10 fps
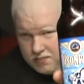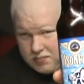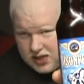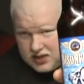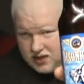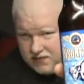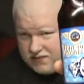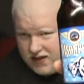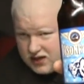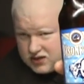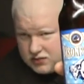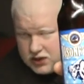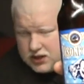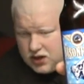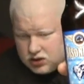Bison Fest,
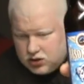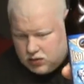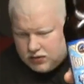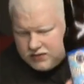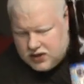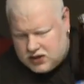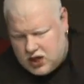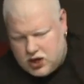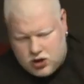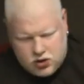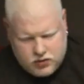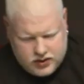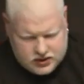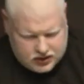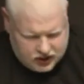which is an Oktoberfest. I know
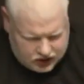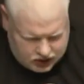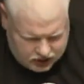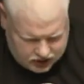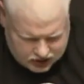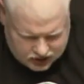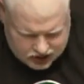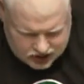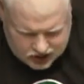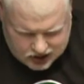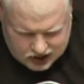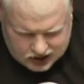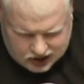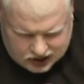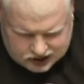it's now
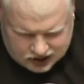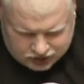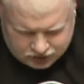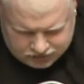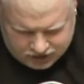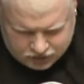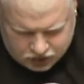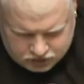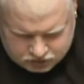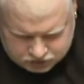November.